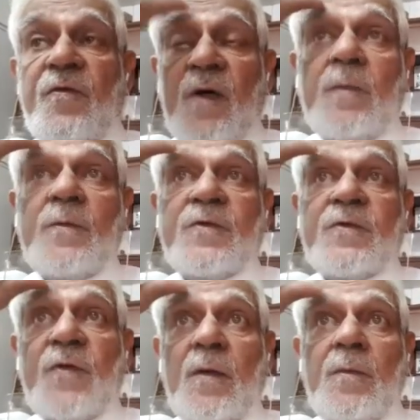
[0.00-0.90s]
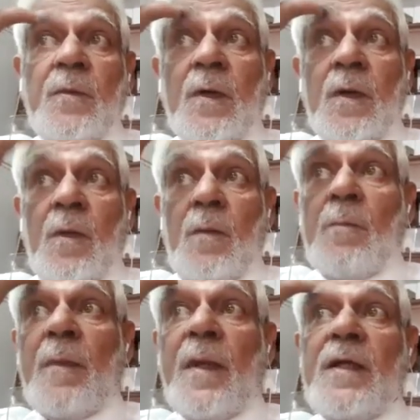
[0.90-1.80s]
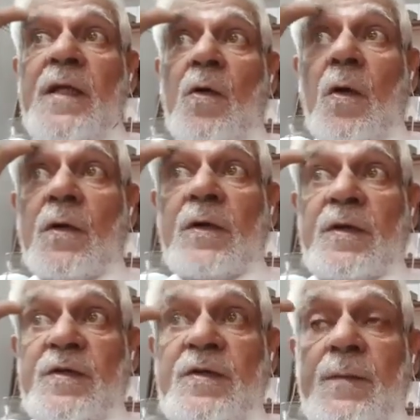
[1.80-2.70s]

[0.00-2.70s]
comes from many corners,